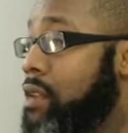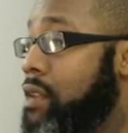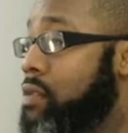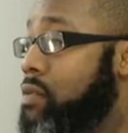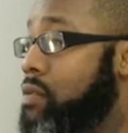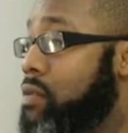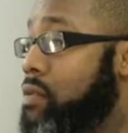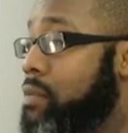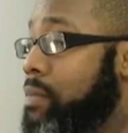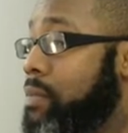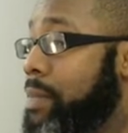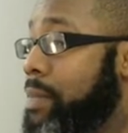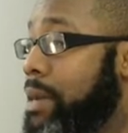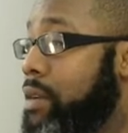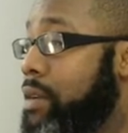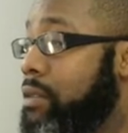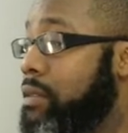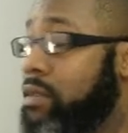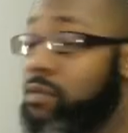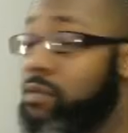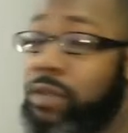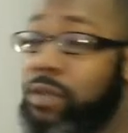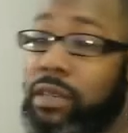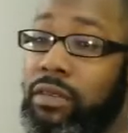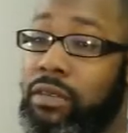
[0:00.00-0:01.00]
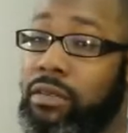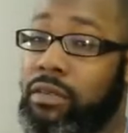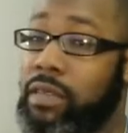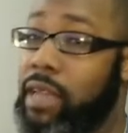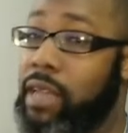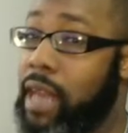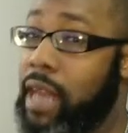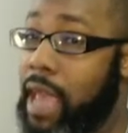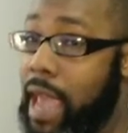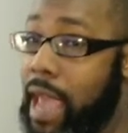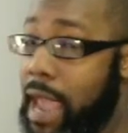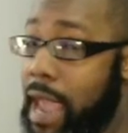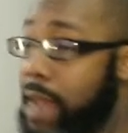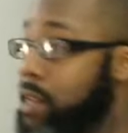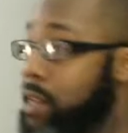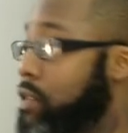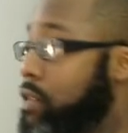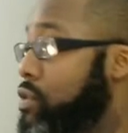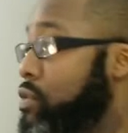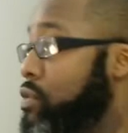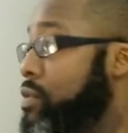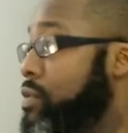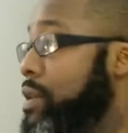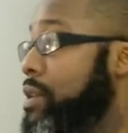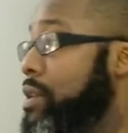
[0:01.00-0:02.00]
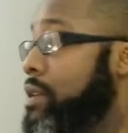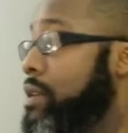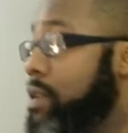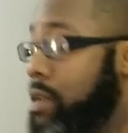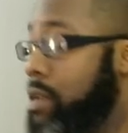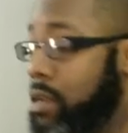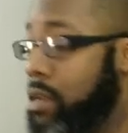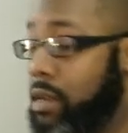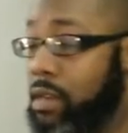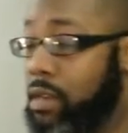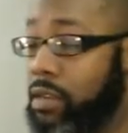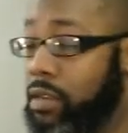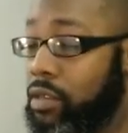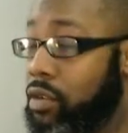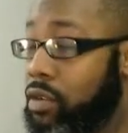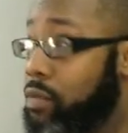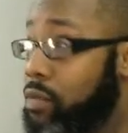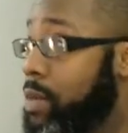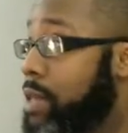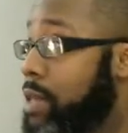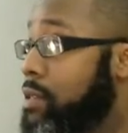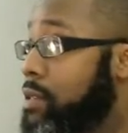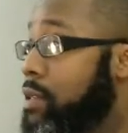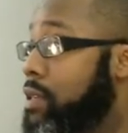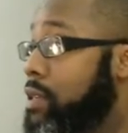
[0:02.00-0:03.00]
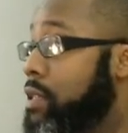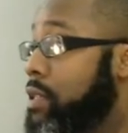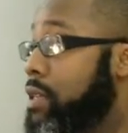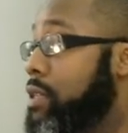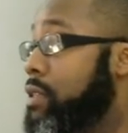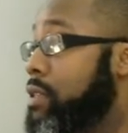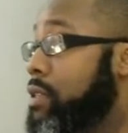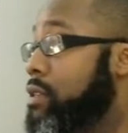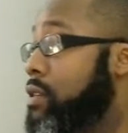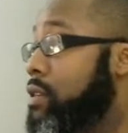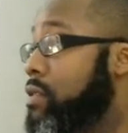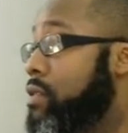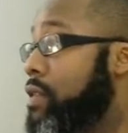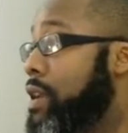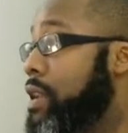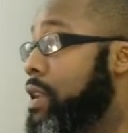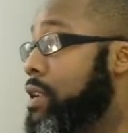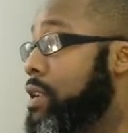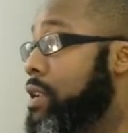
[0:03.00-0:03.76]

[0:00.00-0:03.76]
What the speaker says: of little bells and whistles that I added to it. So basically, let's go ahead